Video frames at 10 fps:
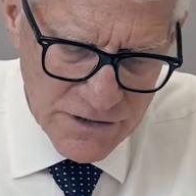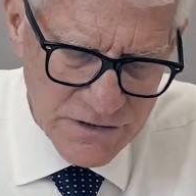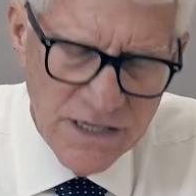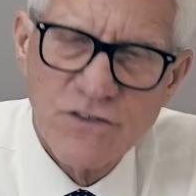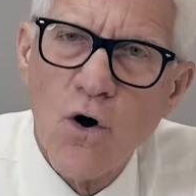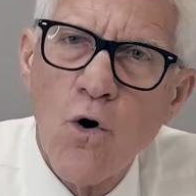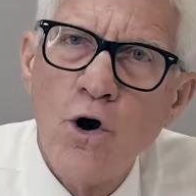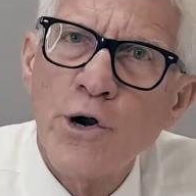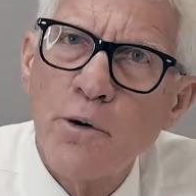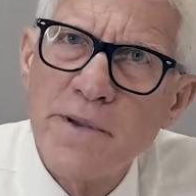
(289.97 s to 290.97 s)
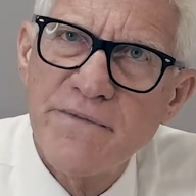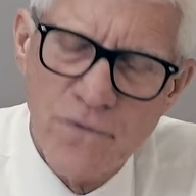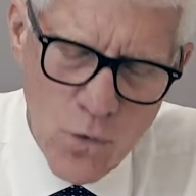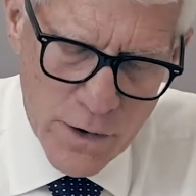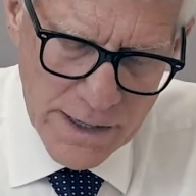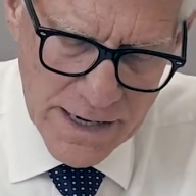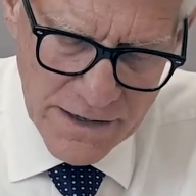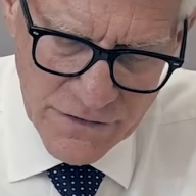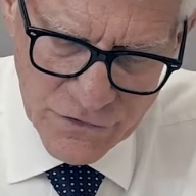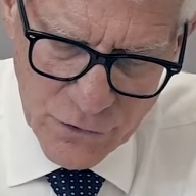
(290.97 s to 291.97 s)
It says on or before
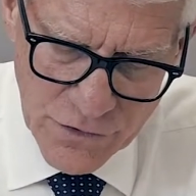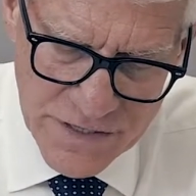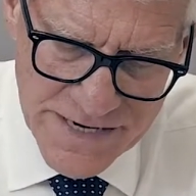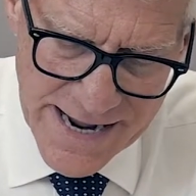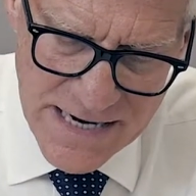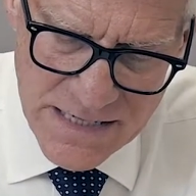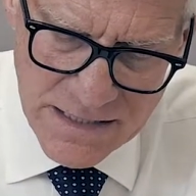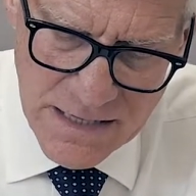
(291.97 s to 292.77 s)
and a certain date,